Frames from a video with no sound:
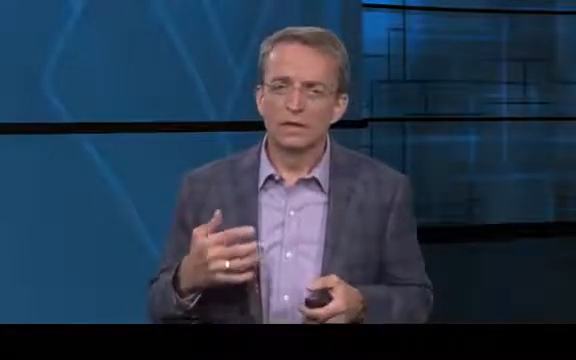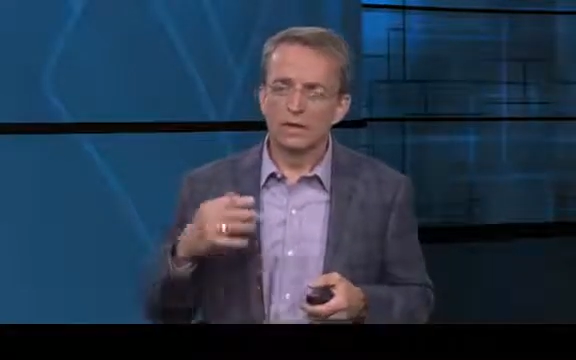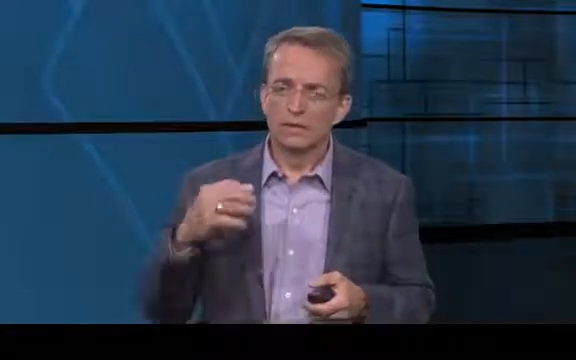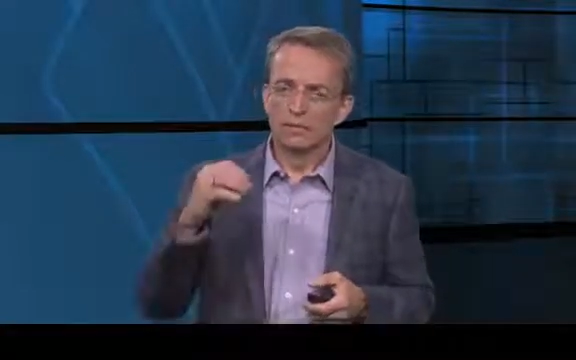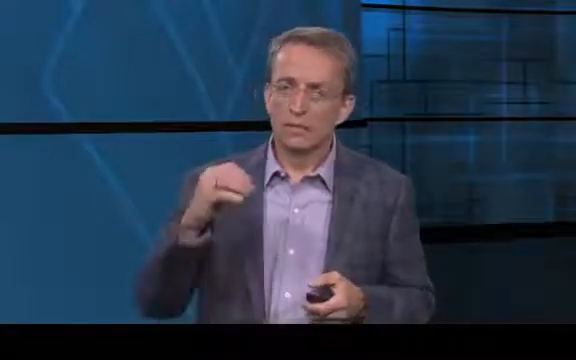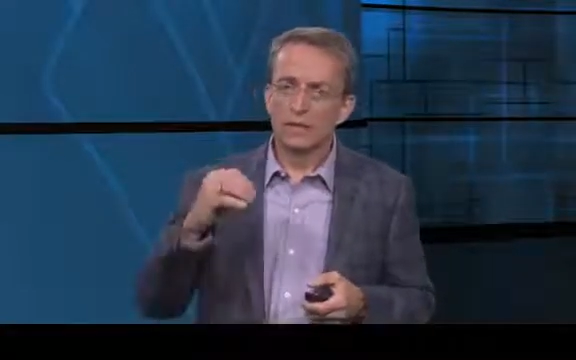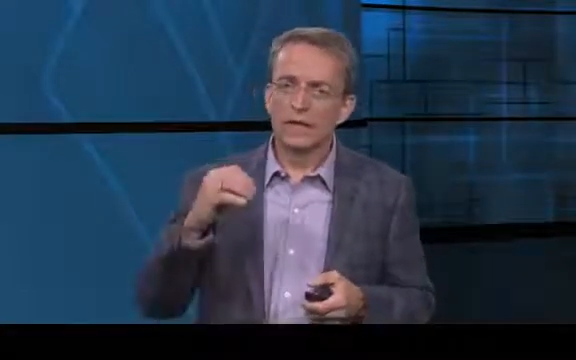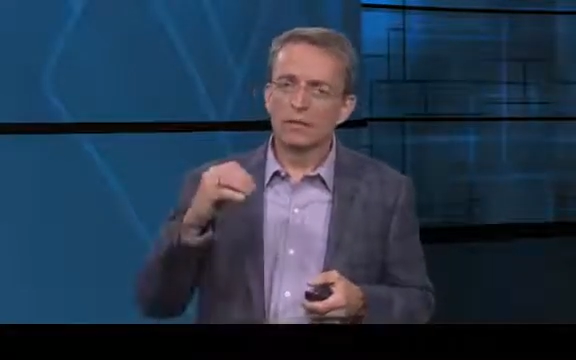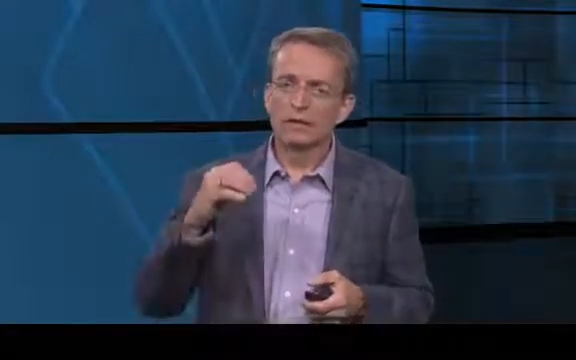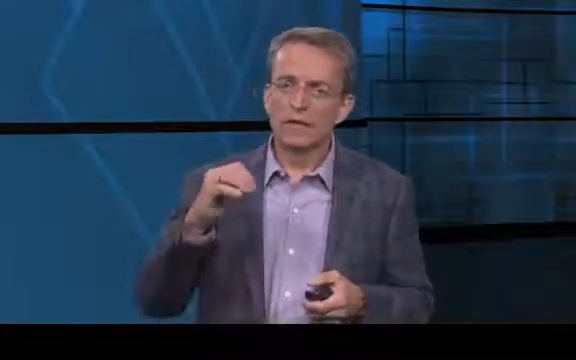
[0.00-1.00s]
And for
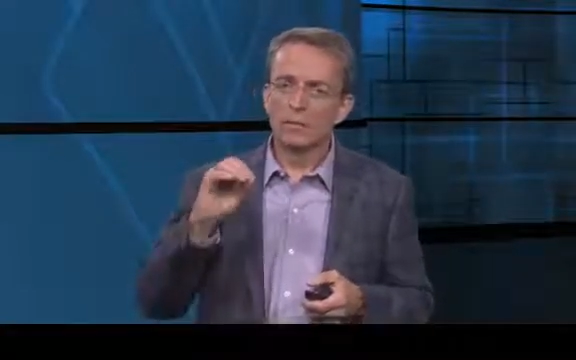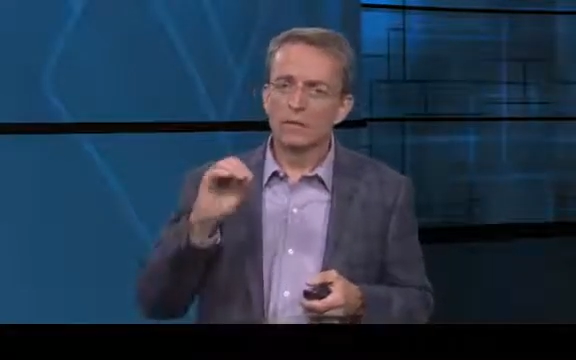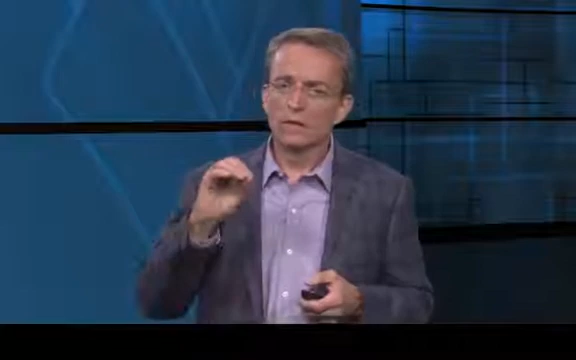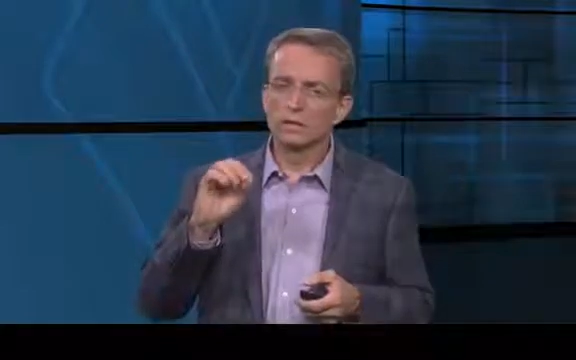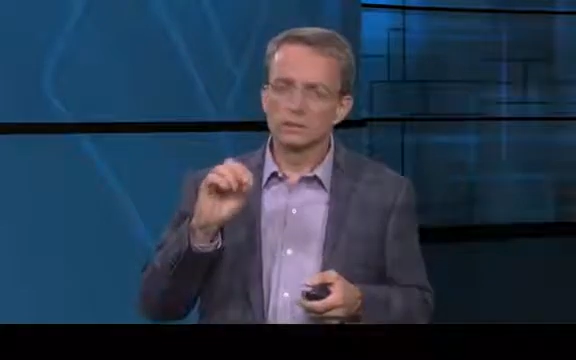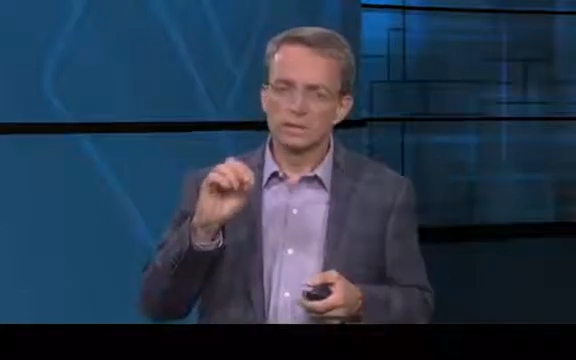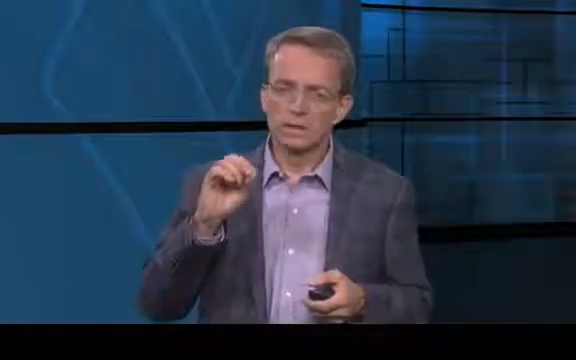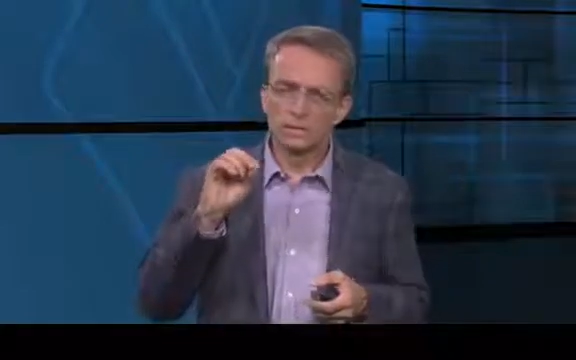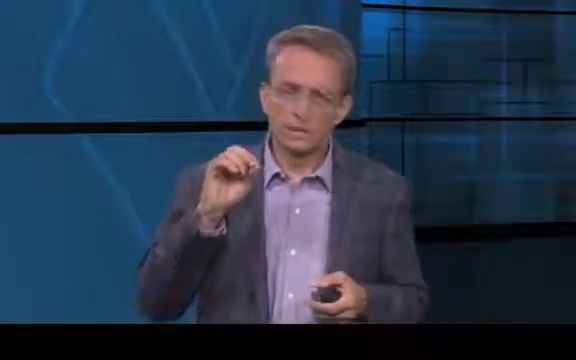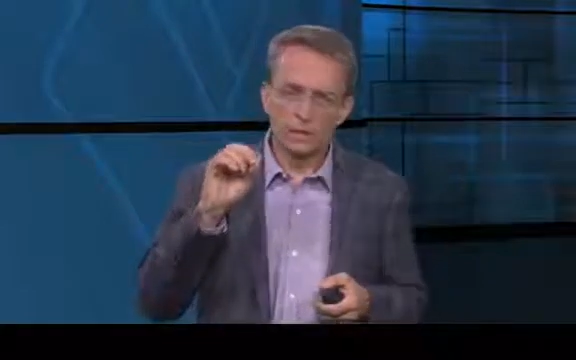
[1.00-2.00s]
that, VMware is
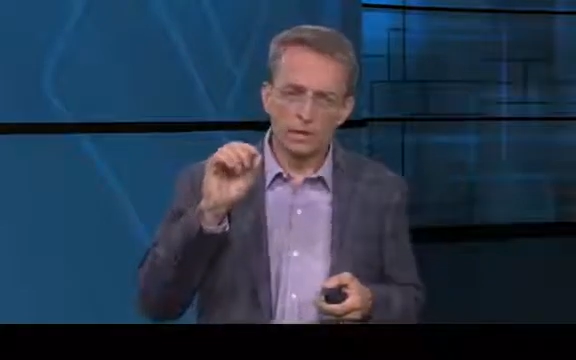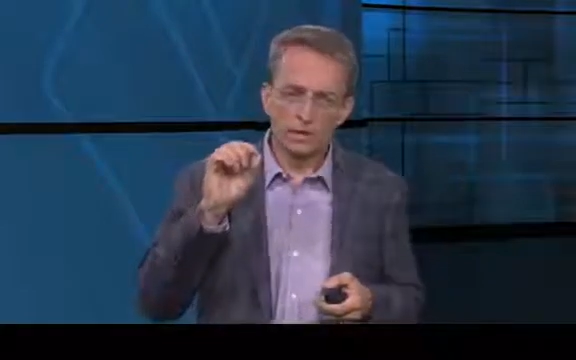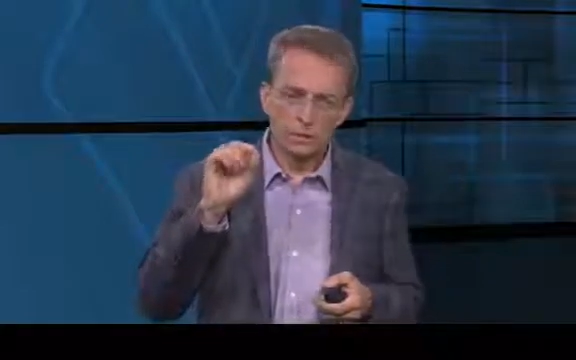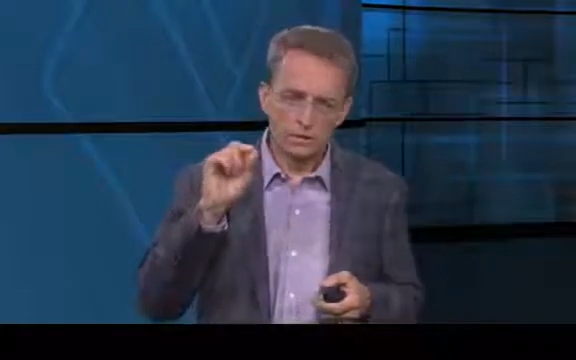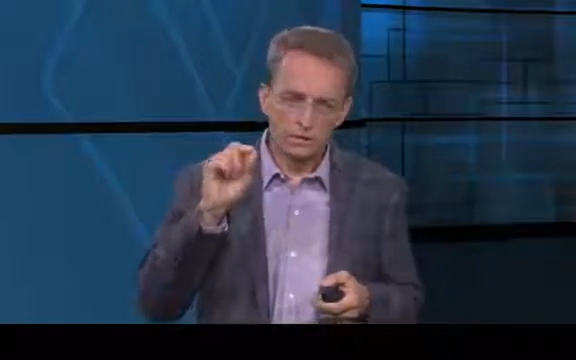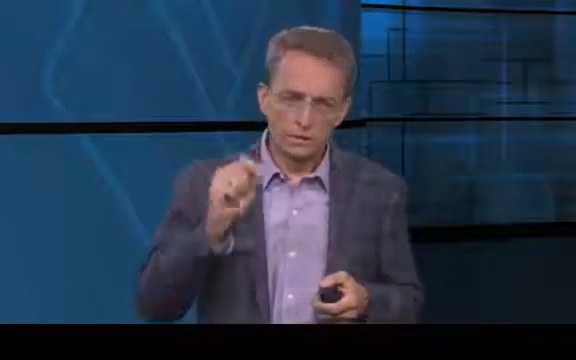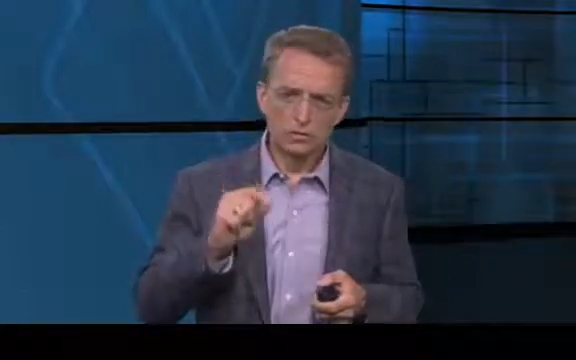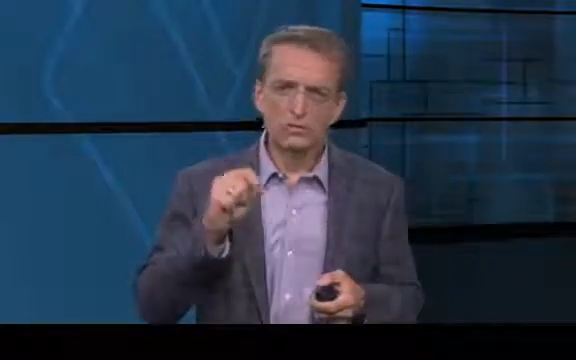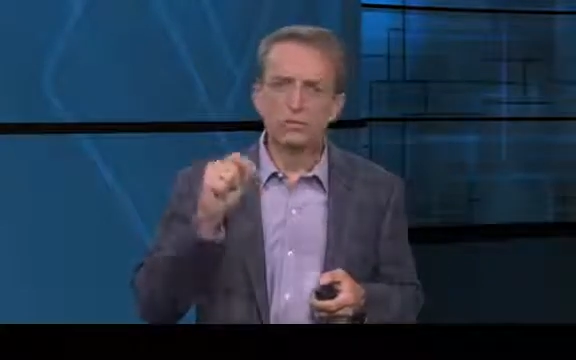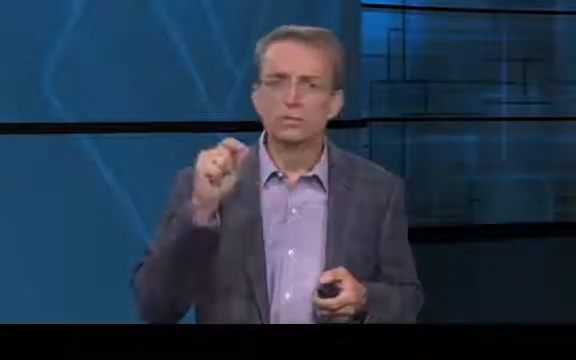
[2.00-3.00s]
delivering
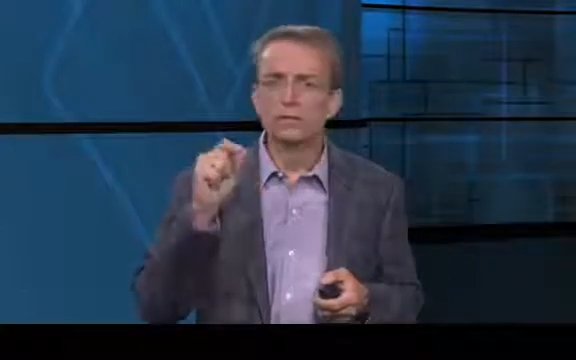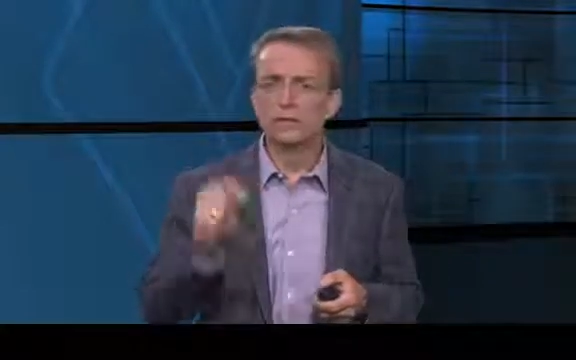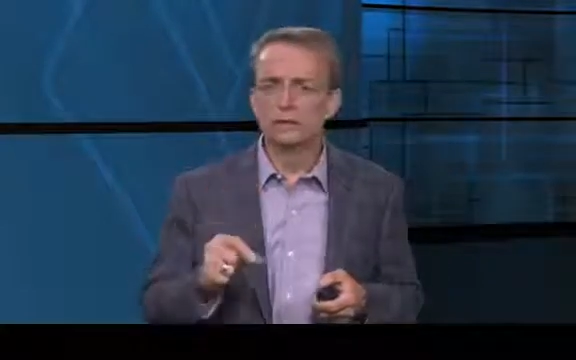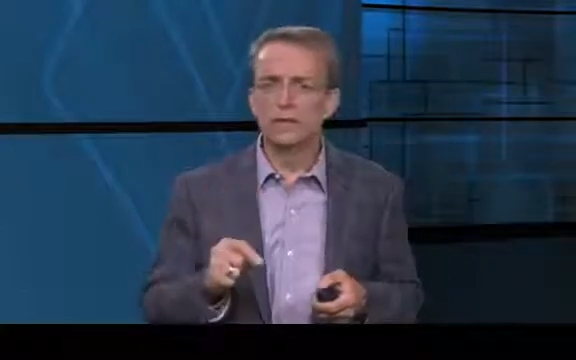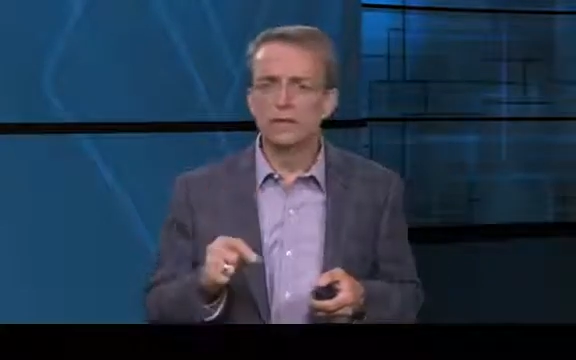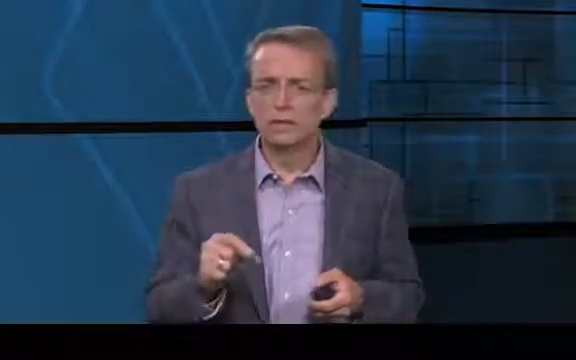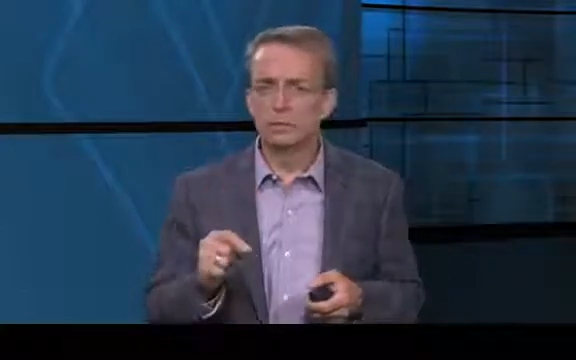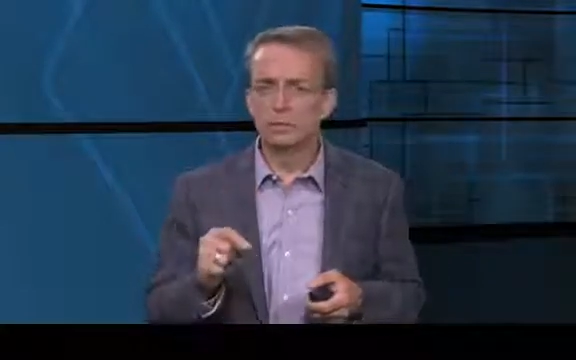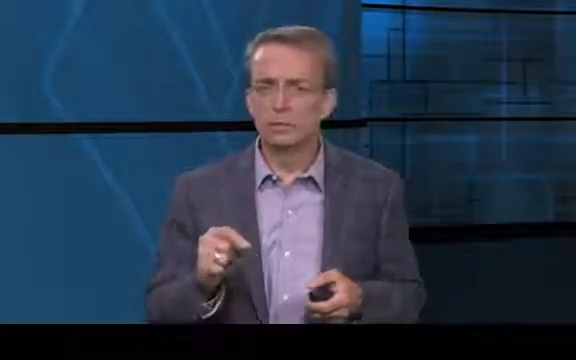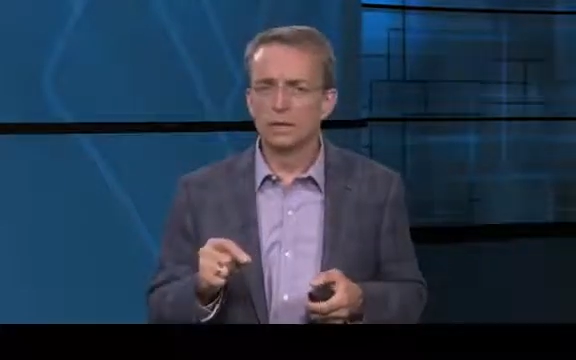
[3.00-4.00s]
two unique
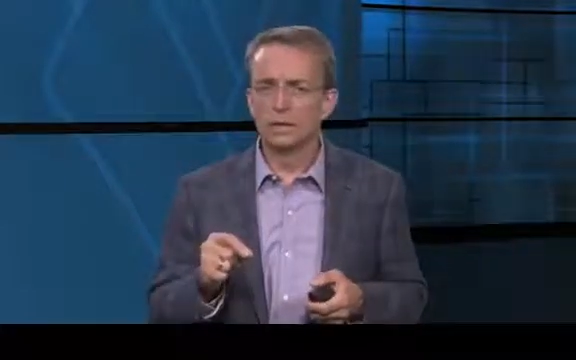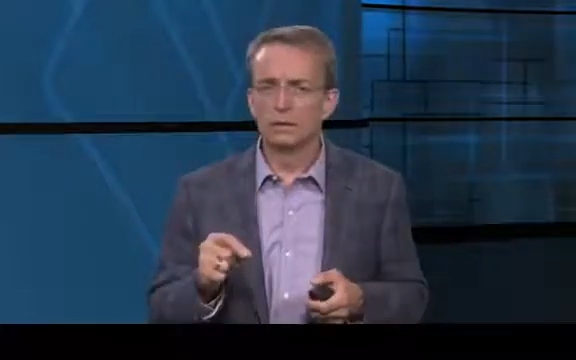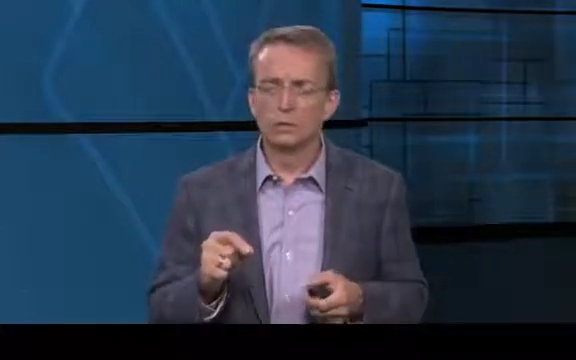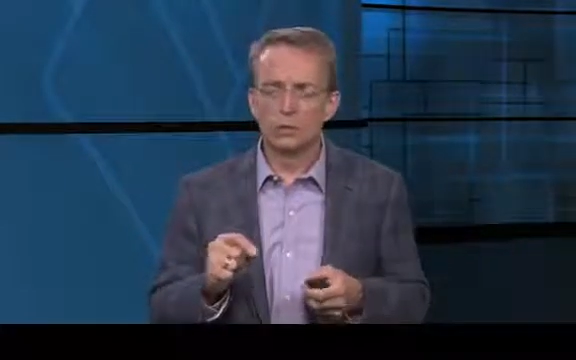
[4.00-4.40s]
capabilities.